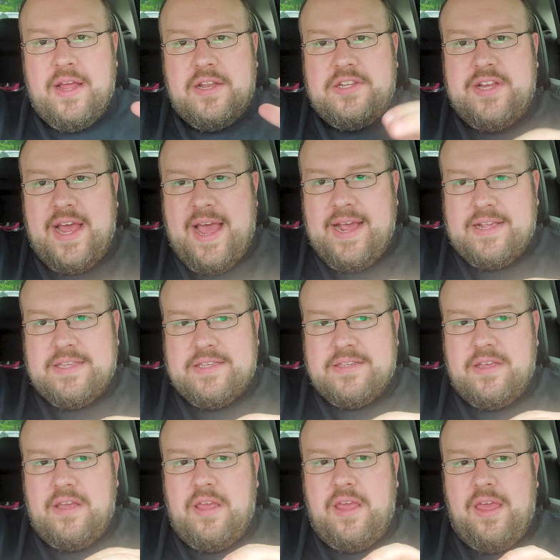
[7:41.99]
Jack's
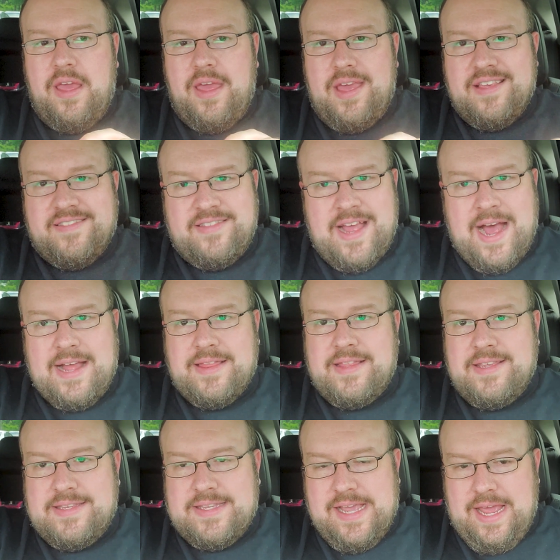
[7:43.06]
is not
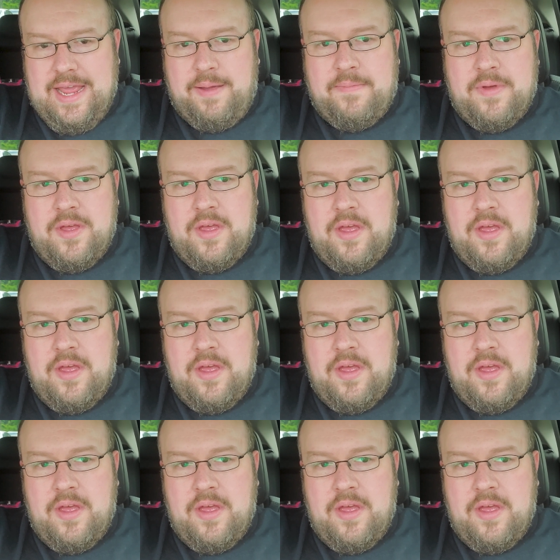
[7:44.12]
the same.